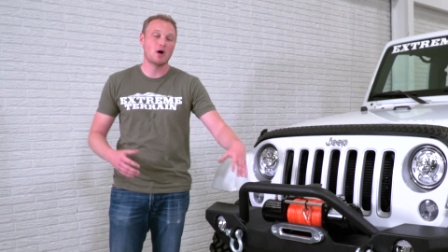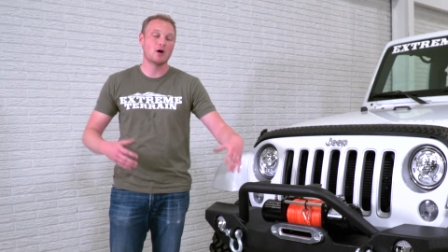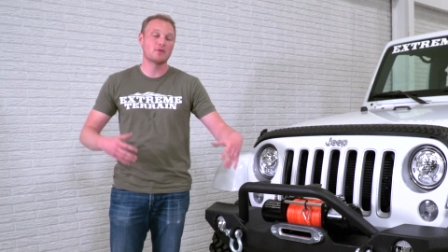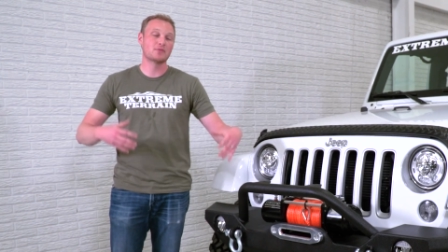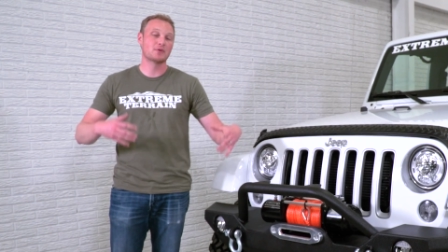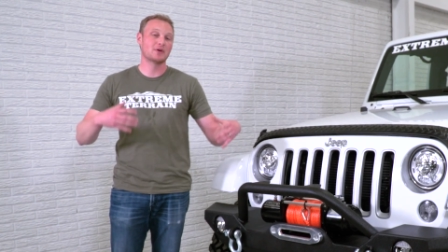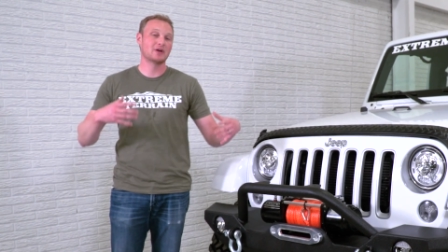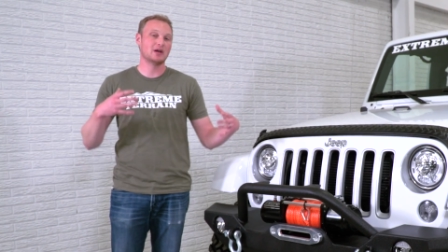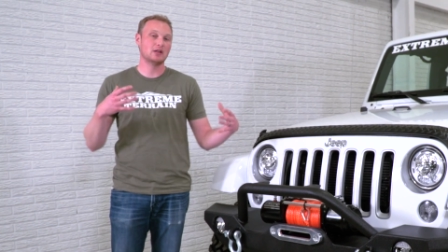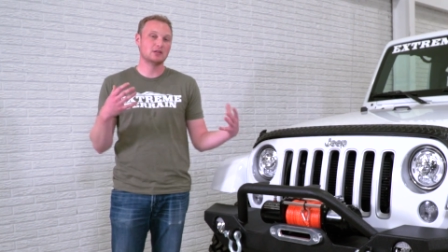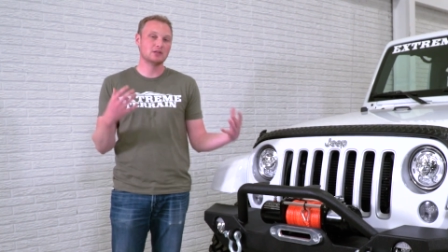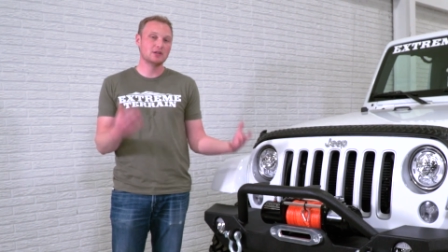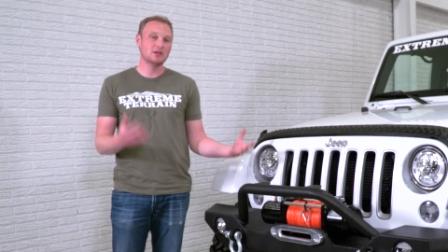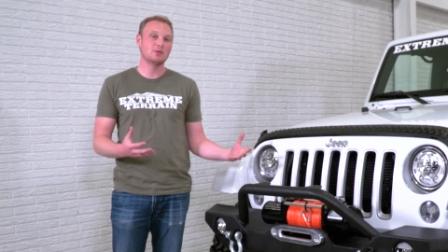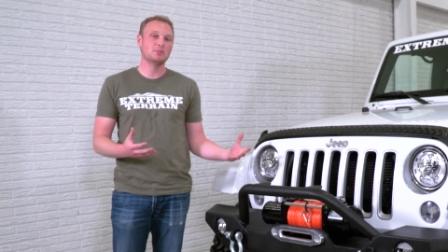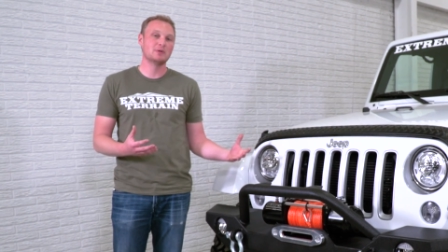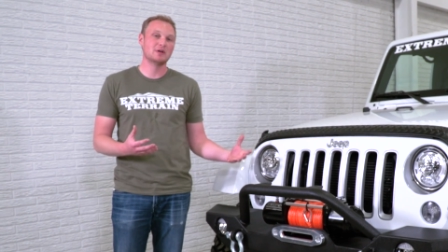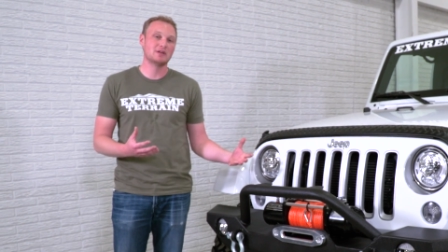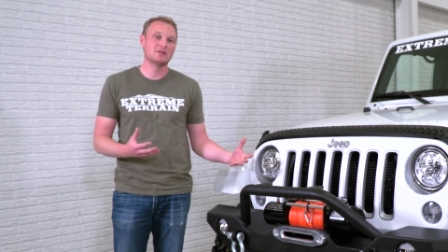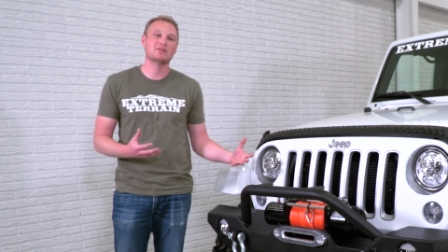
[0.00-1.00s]
offering a
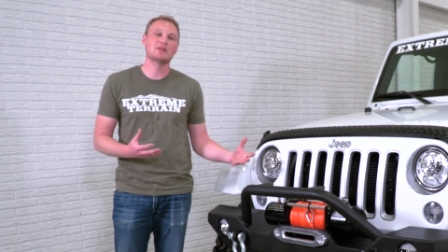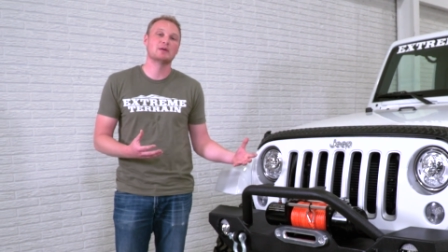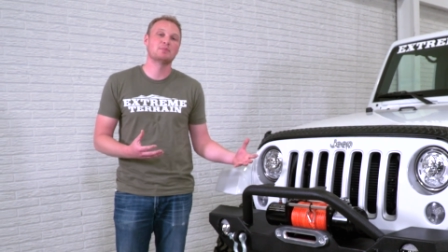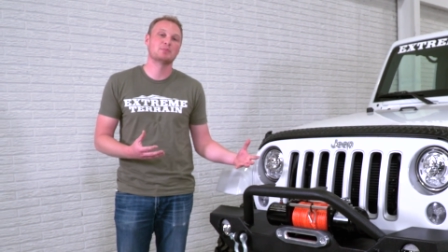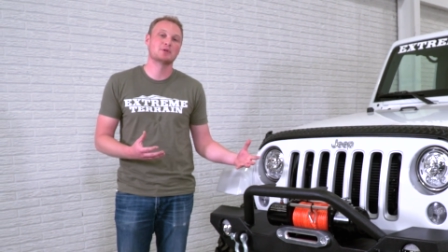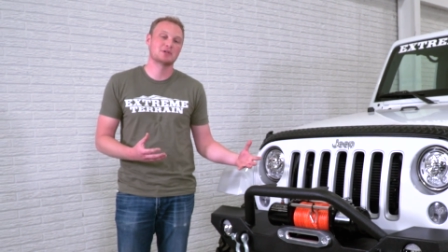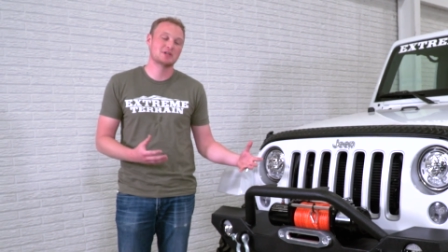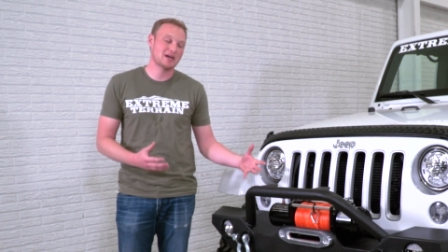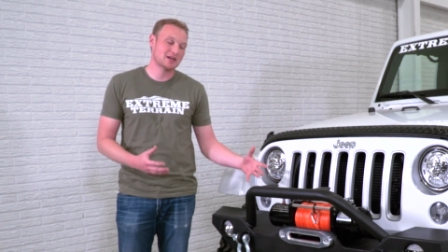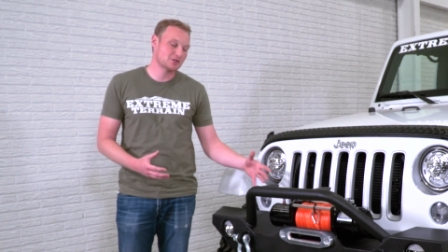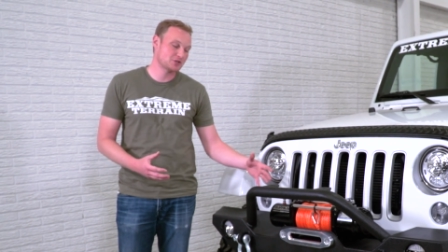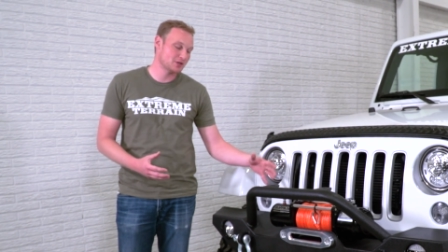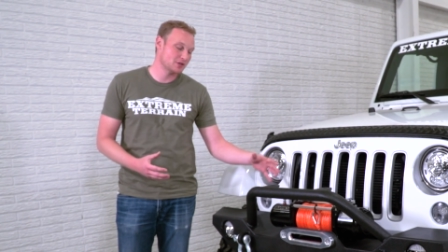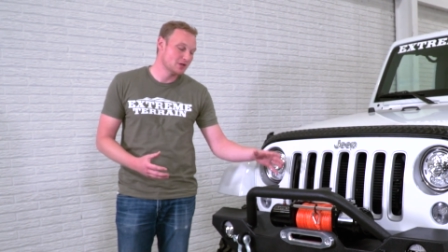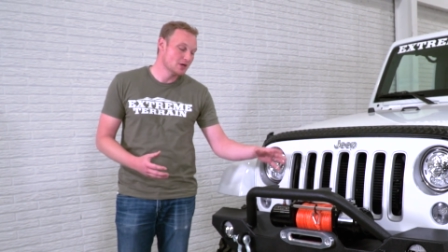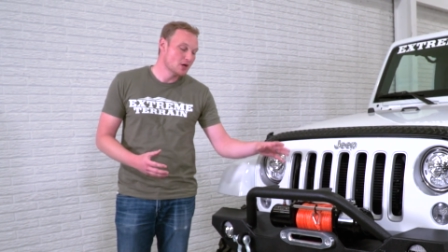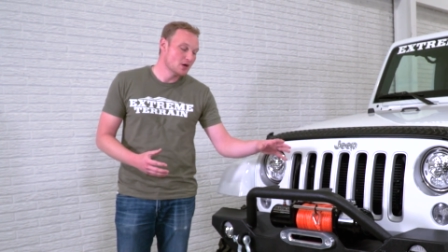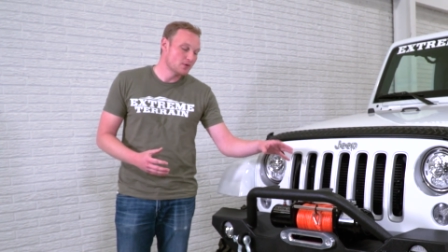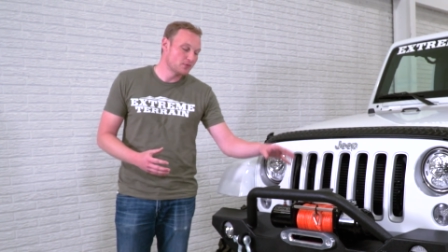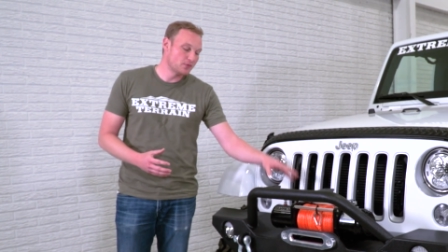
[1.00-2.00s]
little bit of light protection
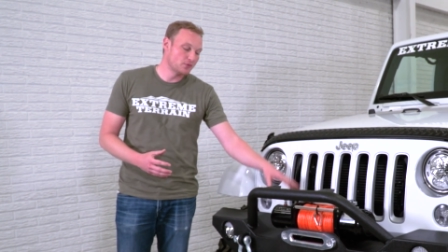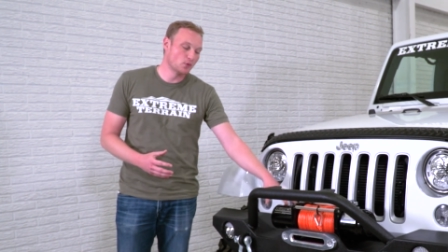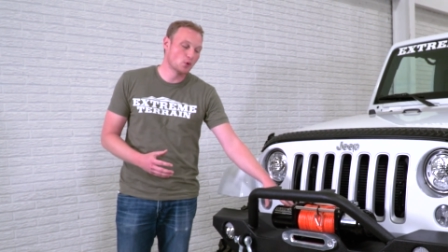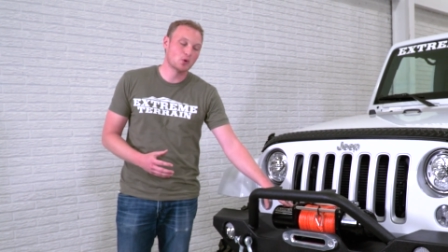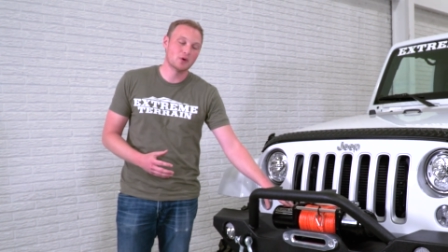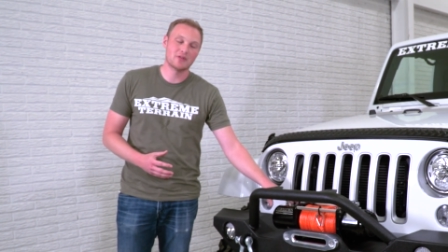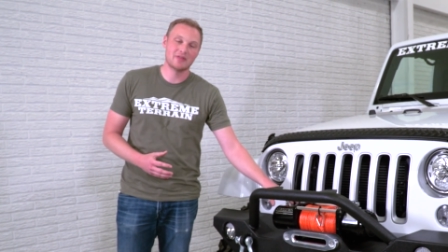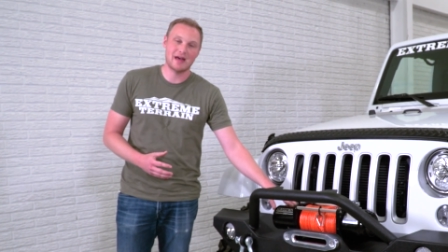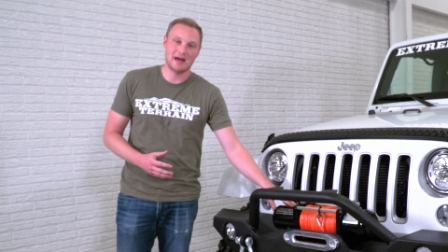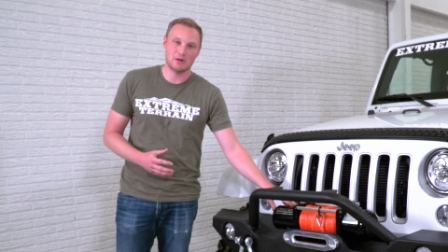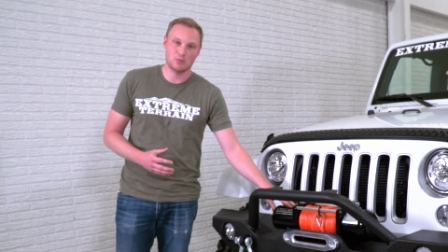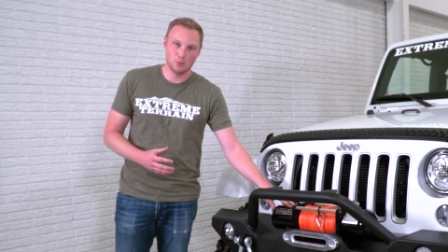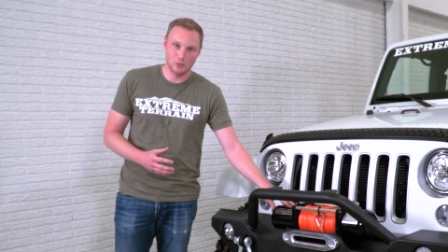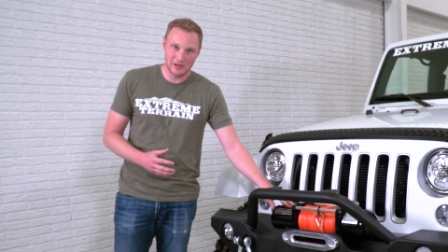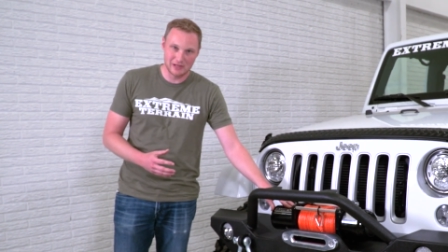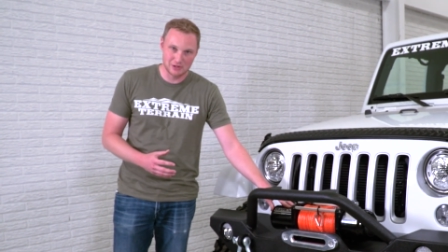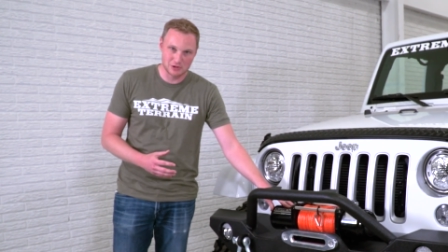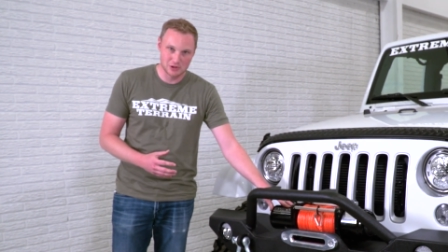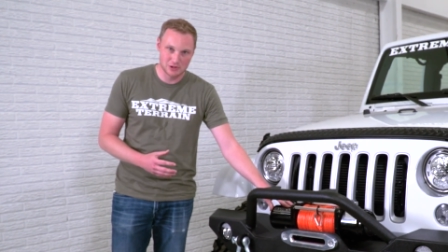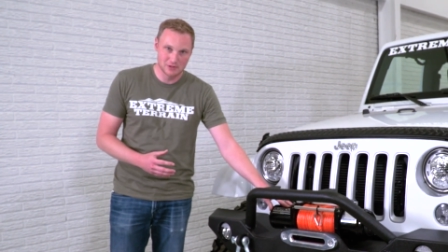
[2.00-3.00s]
for that
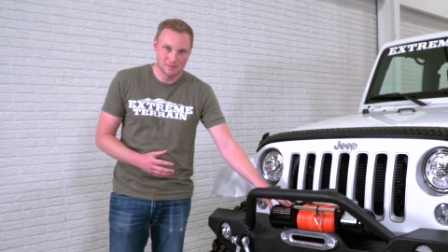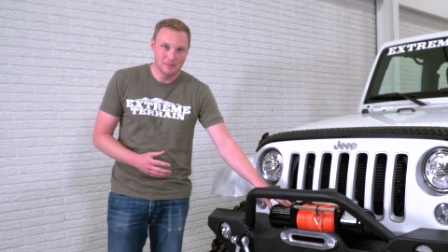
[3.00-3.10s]
winch.